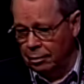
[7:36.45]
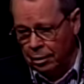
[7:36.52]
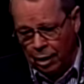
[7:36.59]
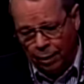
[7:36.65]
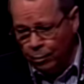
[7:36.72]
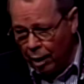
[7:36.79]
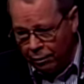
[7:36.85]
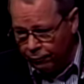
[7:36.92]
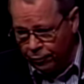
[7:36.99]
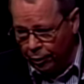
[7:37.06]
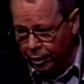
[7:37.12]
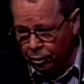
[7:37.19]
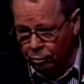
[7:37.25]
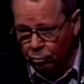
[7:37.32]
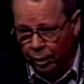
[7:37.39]
I'm not a very
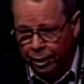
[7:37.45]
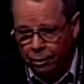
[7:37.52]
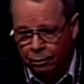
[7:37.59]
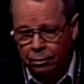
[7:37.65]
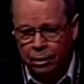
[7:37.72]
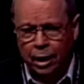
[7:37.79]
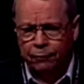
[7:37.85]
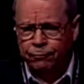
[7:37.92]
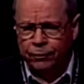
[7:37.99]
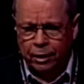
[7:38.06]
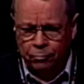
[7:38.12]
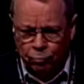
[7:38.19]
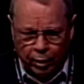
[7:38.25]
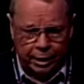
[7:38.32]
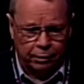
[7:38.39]
good writer. I find
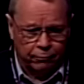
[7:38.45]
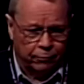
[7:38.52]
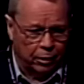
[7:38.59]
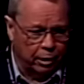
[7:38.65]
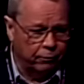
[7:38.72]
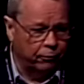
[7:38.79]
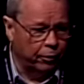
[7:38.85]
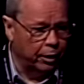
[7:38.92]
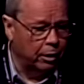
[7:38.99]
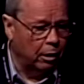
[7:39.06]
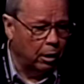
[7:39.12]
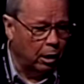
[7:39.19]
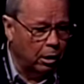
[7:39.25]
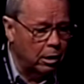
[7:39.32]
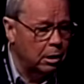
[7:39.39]
writing very, very
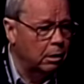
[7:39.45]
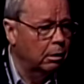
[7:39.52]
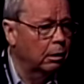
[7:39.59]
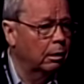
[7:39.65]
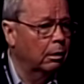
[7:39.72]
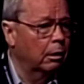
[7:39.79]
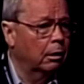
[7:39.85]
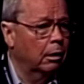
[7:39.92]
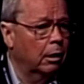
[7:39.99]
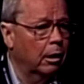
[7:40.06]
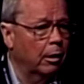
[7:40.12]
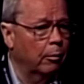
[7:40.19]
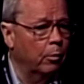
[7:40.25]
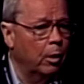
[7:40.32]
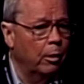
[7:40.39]
hard.
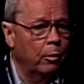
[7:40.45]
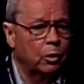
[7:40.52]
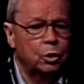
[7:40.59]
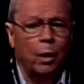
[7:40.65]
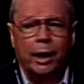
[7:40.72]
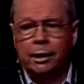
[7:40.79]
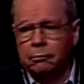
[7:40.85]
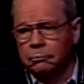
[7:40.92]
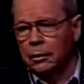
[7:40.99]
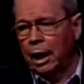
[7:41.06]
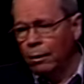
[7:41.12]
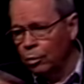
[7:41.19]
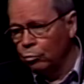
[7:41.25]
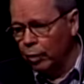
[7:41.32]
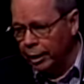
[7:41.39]
Uh, so I, I
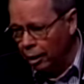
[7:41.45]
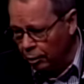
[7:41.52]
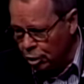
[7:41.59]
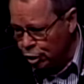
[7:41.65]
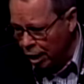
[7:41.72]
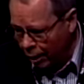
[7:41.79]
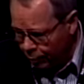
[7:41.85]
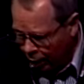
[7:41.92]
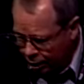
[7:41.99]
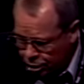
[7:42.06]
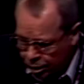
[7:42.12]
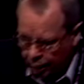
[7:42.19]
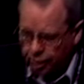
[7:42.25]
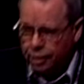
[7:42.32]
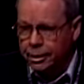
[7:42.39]
would write out a chapter, and I'd
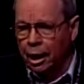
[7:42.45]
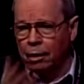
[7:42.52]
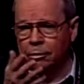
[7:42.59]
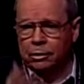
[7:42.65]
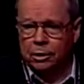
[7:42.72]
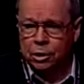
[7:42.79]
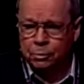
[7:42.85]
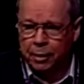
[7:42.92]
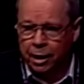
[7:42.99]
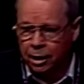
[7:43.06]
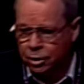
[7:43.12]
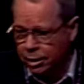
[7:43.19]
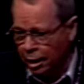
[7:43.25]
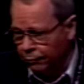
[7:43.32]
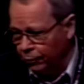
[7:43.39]
send it down to this man at
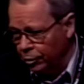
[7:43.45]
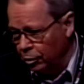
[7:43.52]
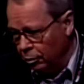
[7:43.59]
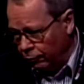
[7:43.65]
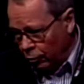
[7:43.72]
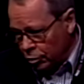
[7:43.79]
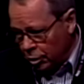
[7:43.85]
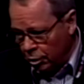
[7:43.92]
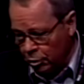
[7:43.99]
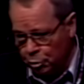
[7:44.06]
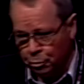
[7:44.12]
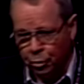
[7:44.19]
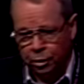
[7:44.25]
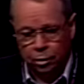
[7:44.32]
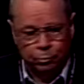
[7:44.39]
Stanford University who was
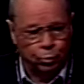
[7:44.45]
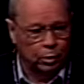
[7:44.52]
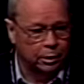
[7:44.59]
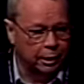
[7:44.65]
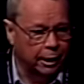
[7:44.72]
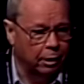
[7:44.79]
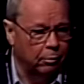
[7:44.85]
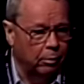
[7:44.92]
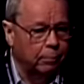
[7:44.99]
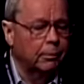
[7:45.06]
putting the book together.